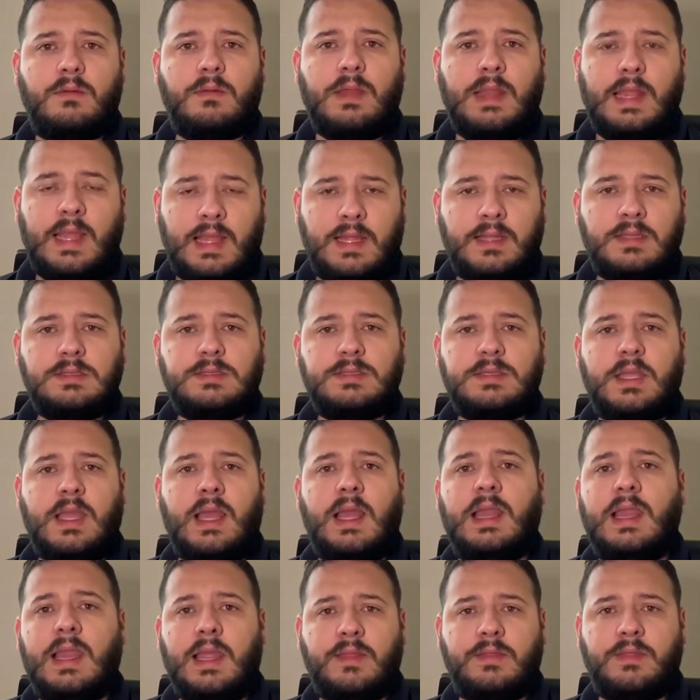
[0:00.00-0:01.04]
lands.
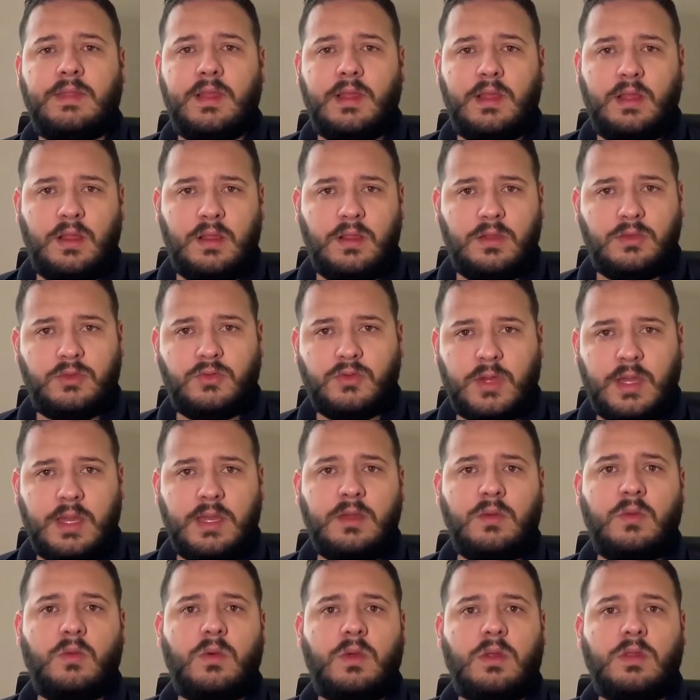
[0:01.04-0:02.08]
I like the
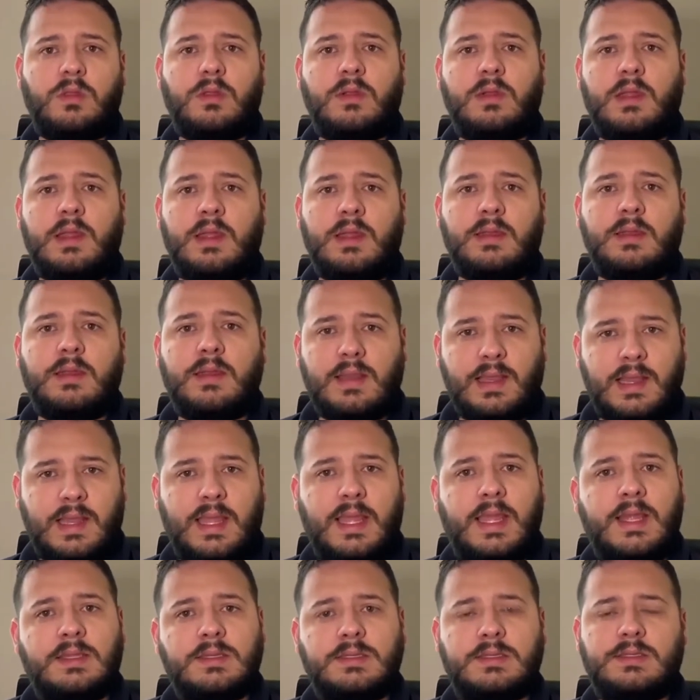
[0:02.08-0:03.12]
Eldraine Wonderland
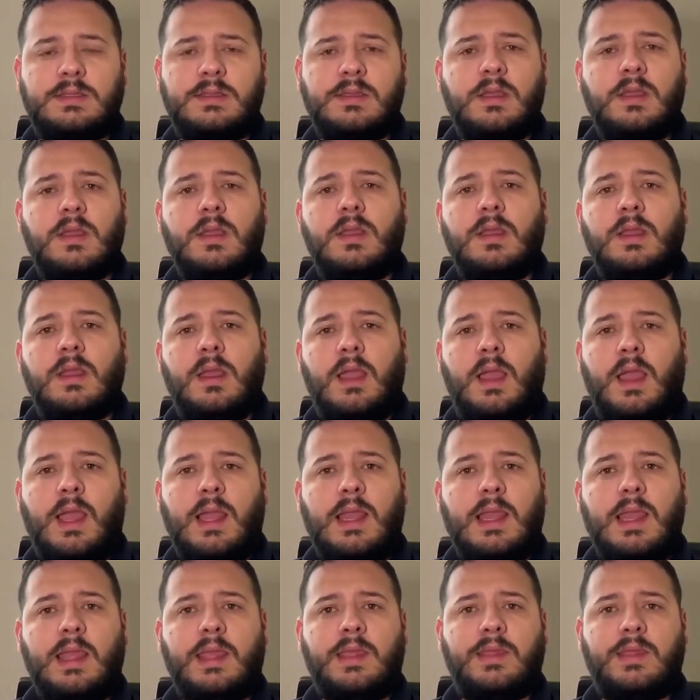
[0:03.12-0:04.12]
lands. I like